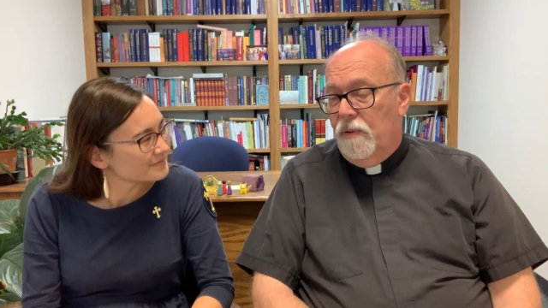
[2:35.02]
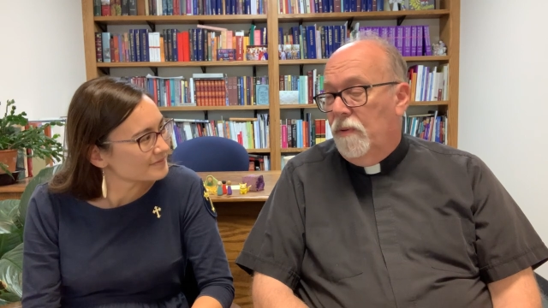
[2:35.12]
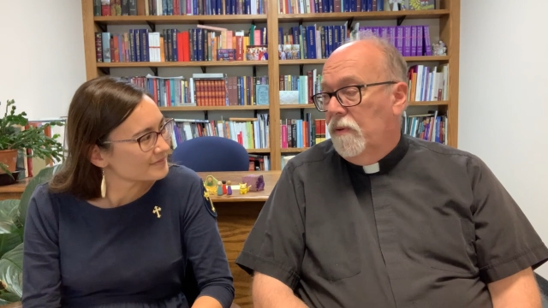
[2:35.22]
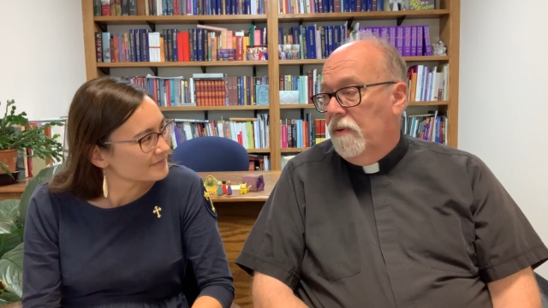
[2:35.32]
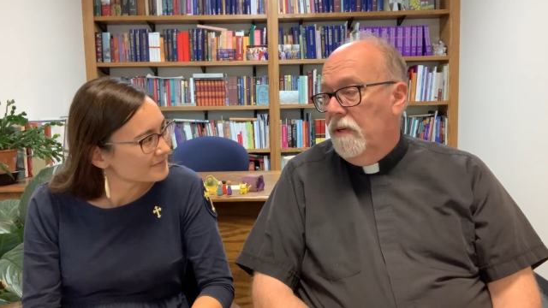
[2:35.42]

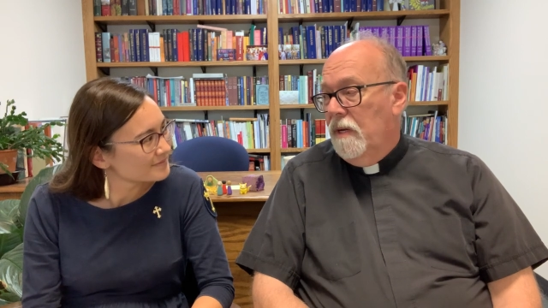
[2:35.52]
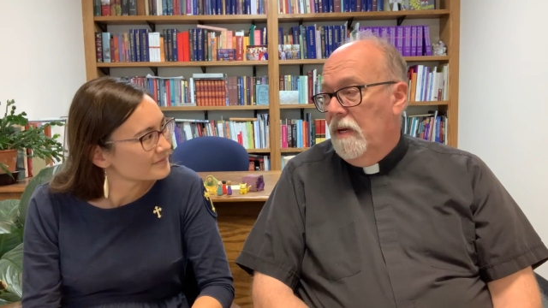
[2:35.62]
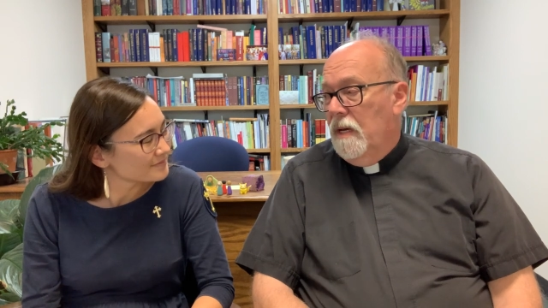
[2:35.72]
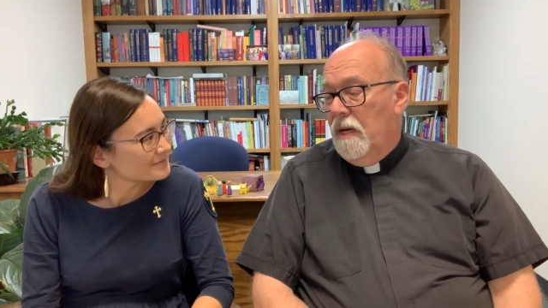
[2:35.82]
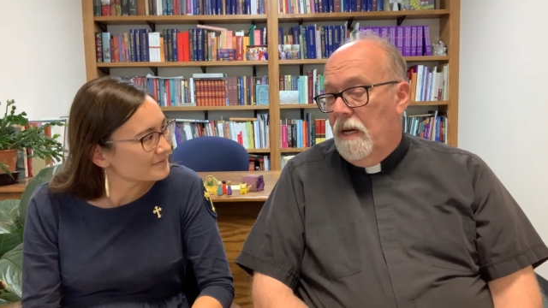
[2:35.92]
Speaker 1: Luther
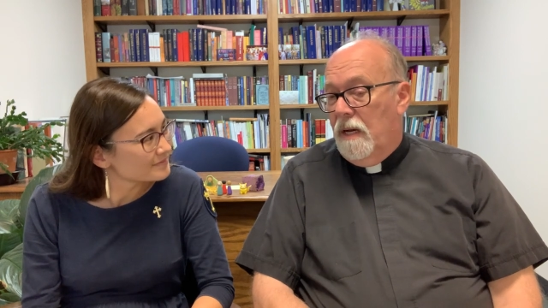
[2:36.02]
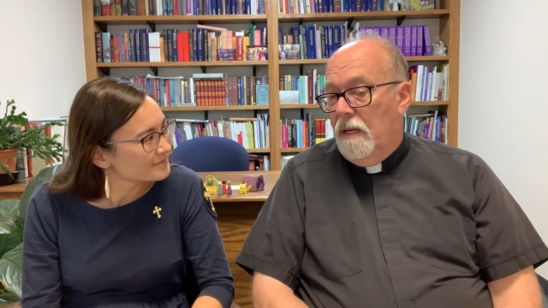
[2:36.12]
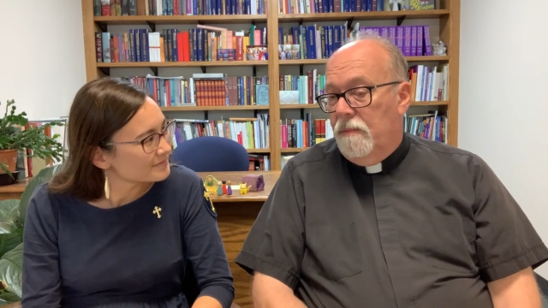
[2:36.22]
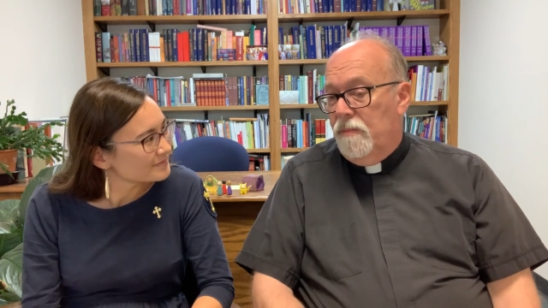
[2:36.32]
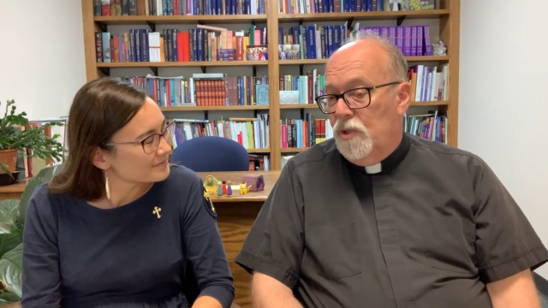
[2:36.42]

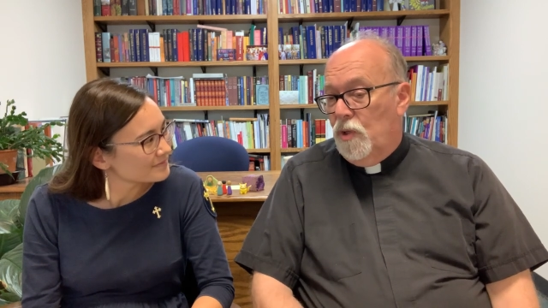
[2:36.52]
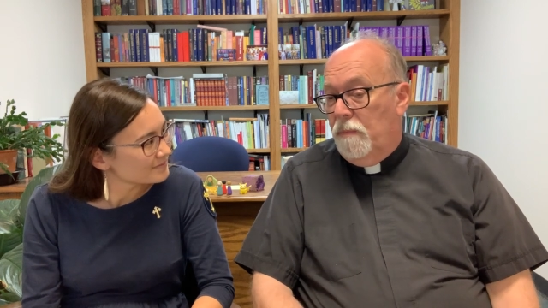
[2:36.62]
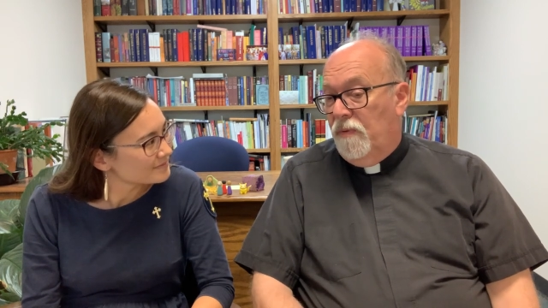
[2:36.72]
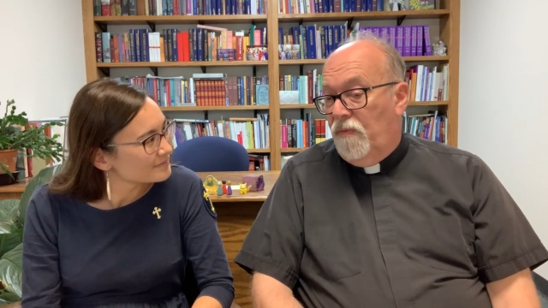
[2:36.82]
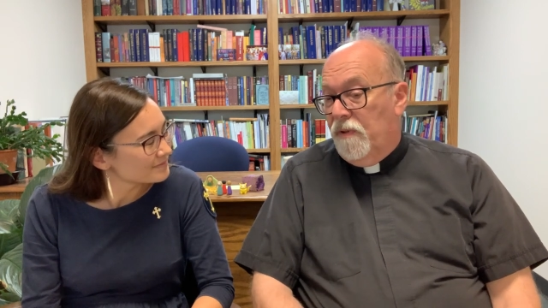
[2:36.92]
uh, stood
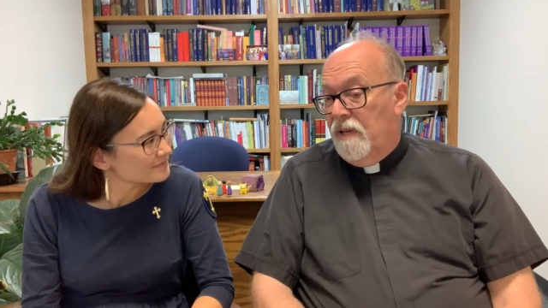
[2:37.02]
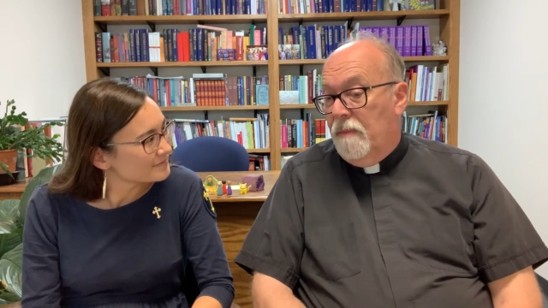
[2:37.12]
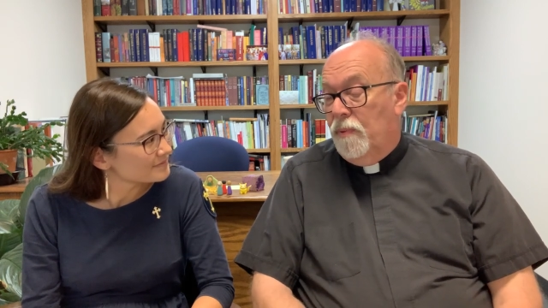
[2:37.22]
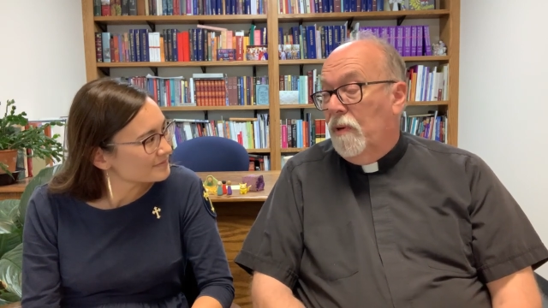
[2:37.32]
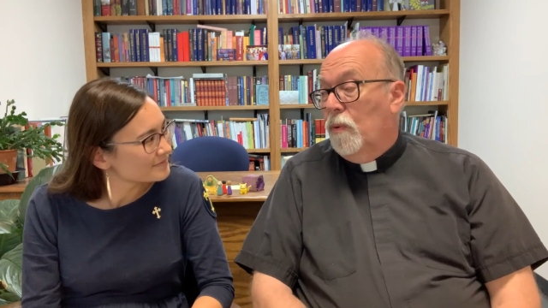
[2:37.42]
before the
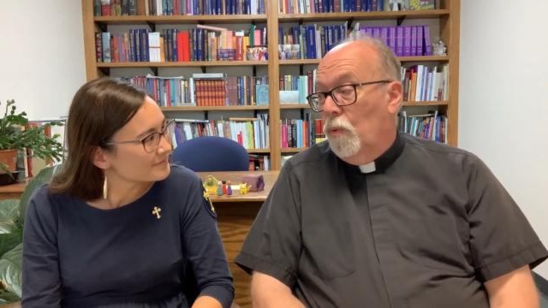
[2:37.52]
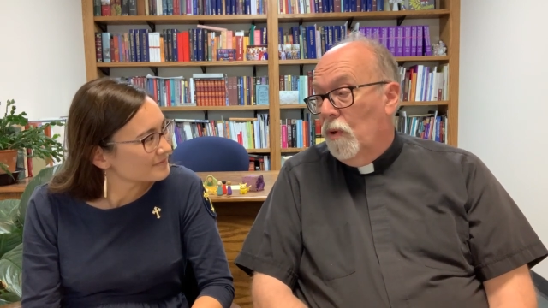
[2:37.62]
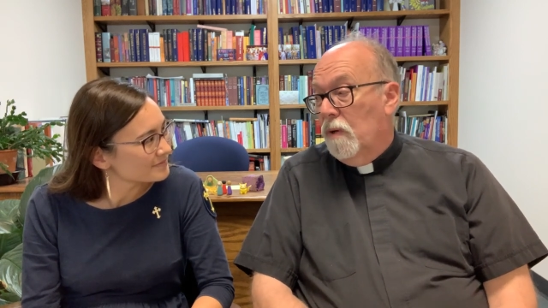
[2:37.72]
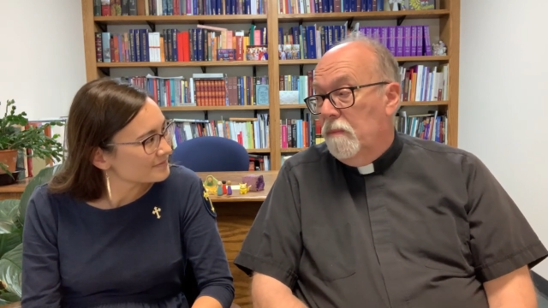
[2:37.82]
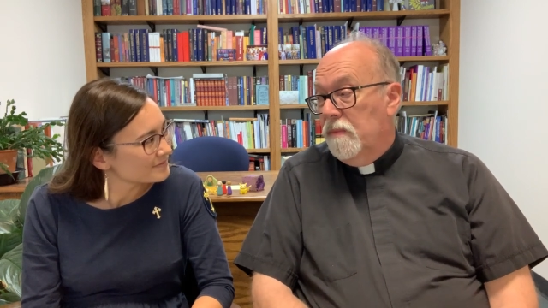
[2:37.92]
emperor at
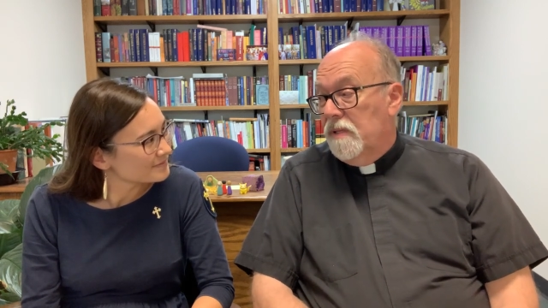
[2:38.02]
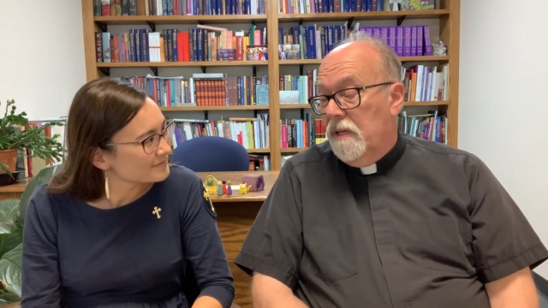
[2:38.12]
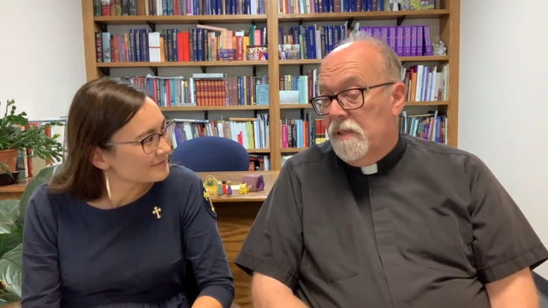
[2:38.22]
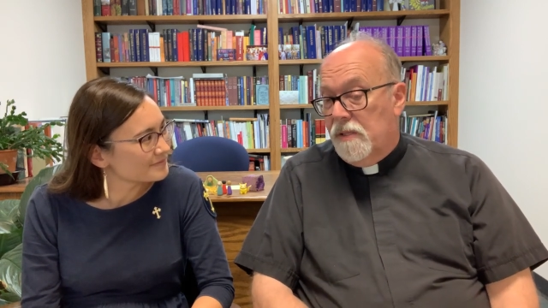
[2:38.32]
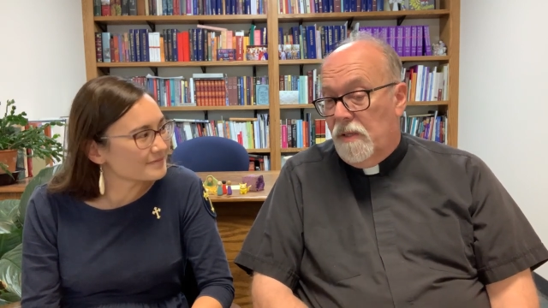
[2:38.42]
Worms.
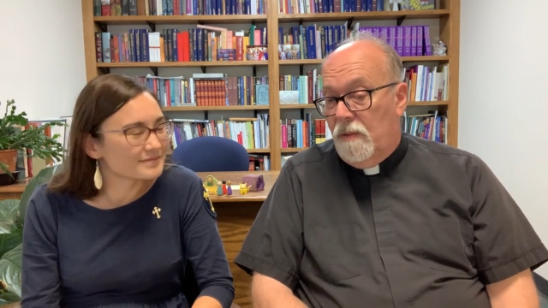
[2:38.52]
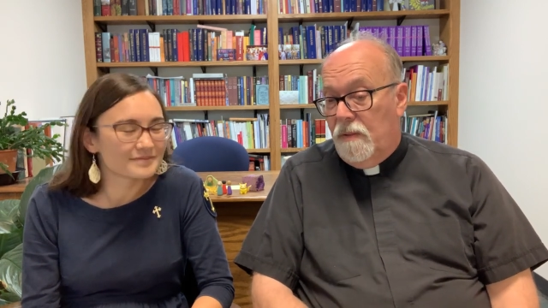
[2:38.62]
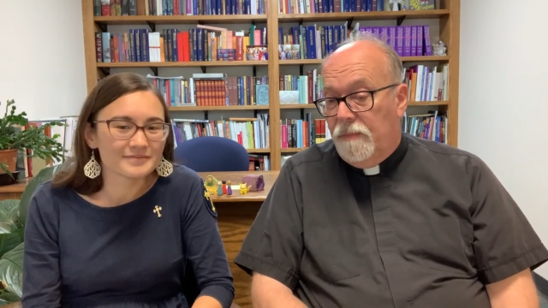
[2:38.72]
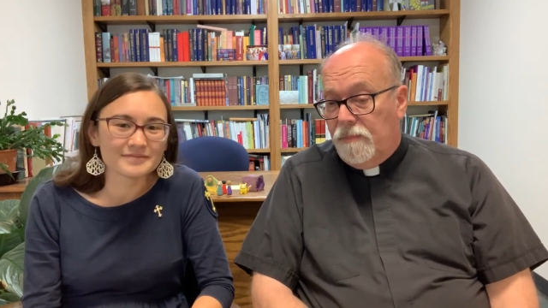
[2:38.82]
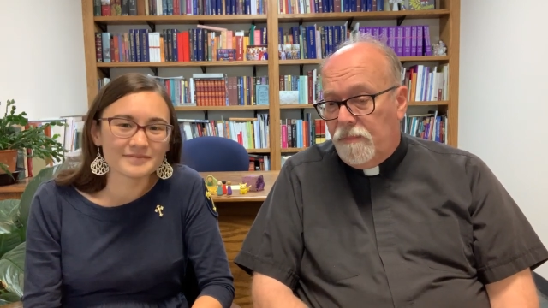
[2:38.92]
So
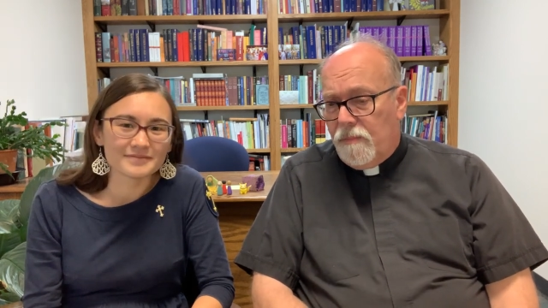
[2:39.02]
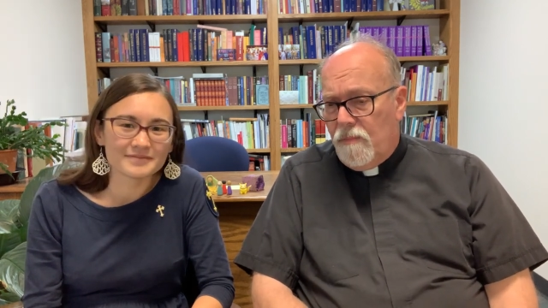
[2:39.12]
mm.